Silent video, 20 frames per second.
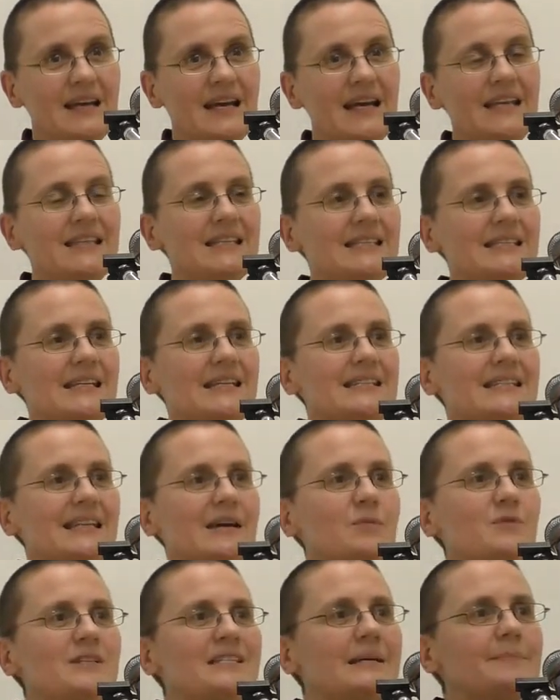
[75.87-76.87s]
In the sense
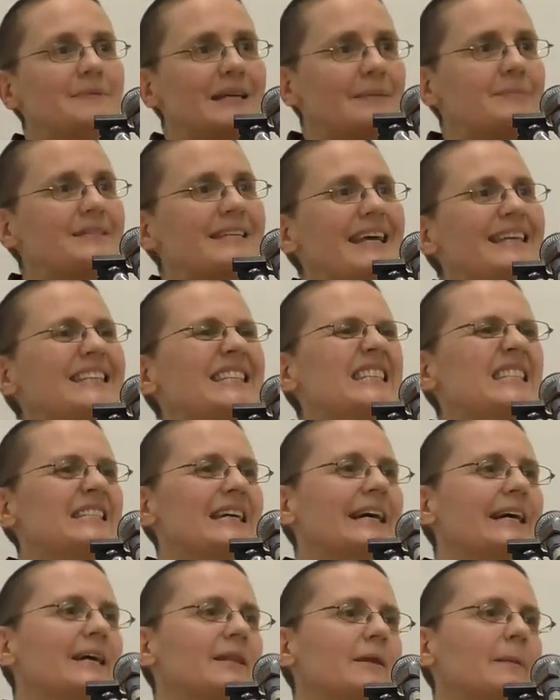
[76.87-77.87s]
that we sometimes get
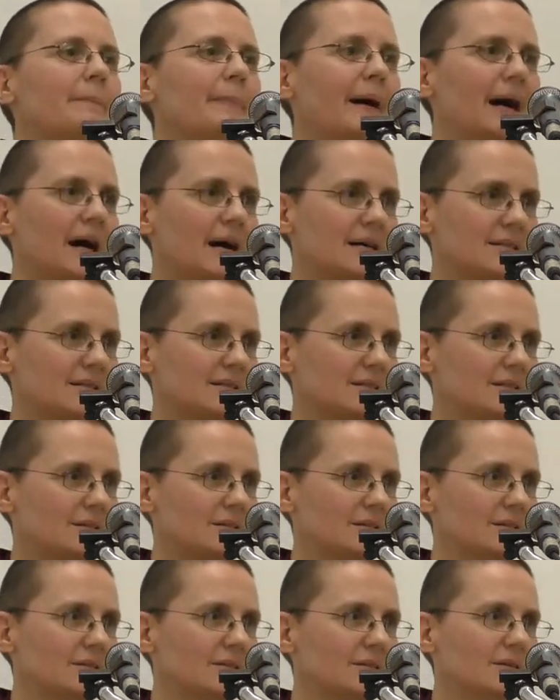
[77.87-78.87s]
stuck in the
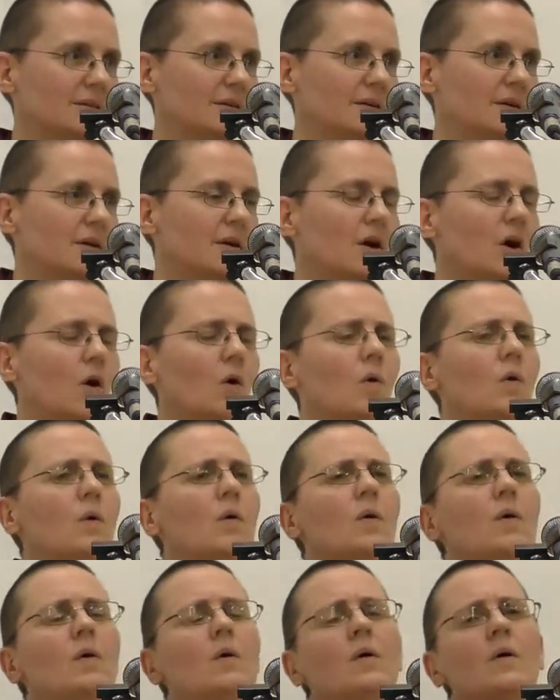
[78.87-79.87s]
past.
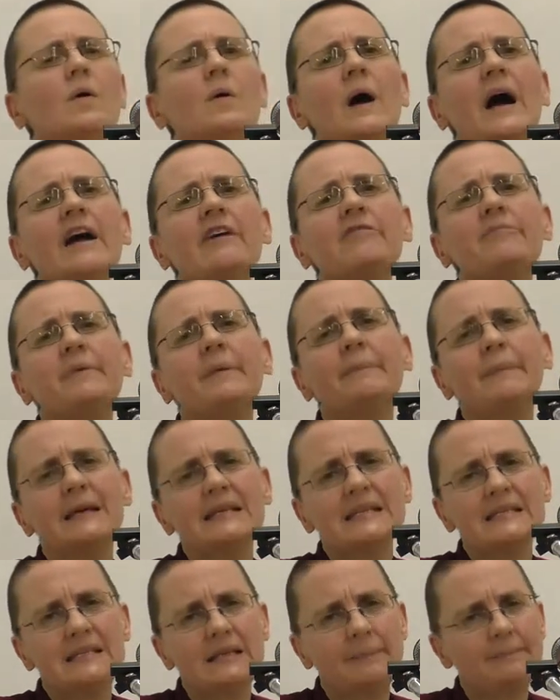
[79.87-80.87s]
Oh, I've been
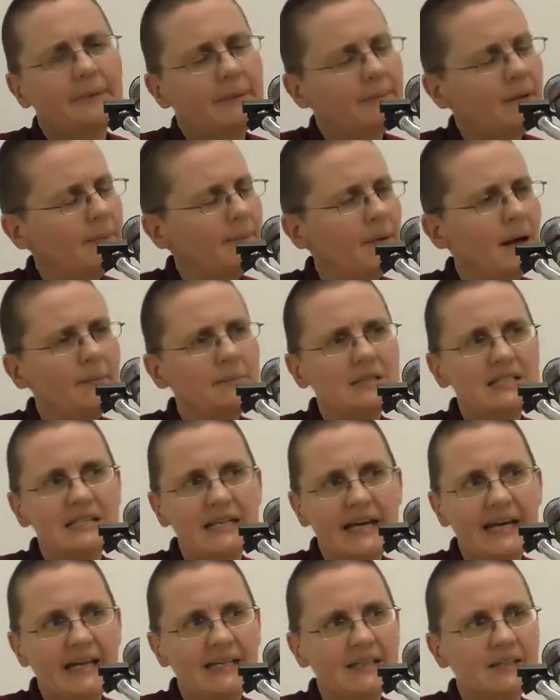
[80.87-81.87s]
messed up by my mom and
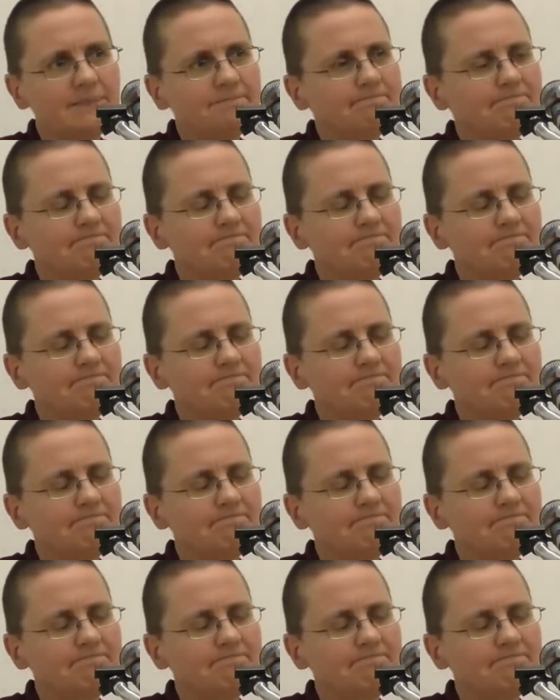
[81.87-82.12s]
dad.